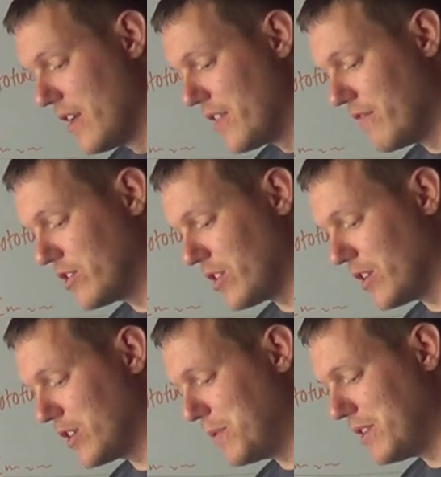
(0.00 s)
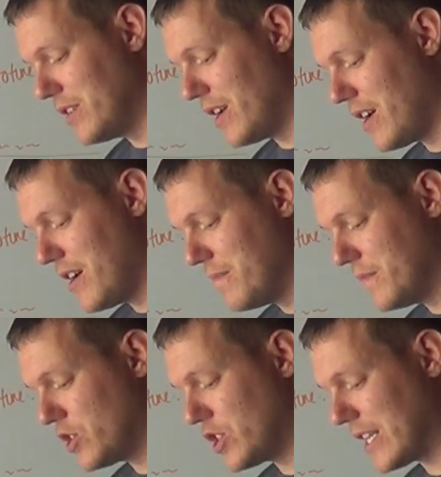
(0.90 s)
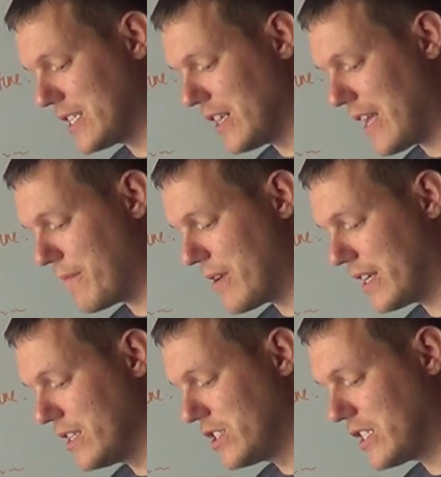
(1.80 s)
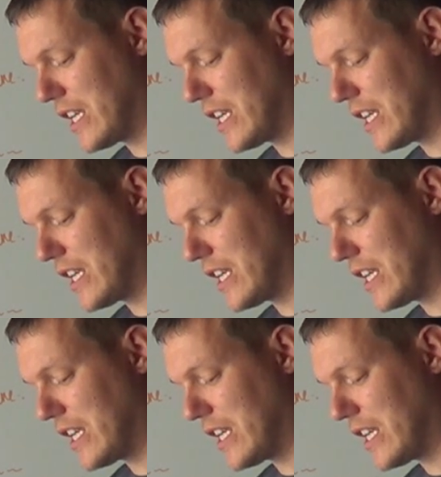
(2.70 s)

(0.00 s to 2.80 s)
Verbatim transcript: The result has been um, shattered lap records,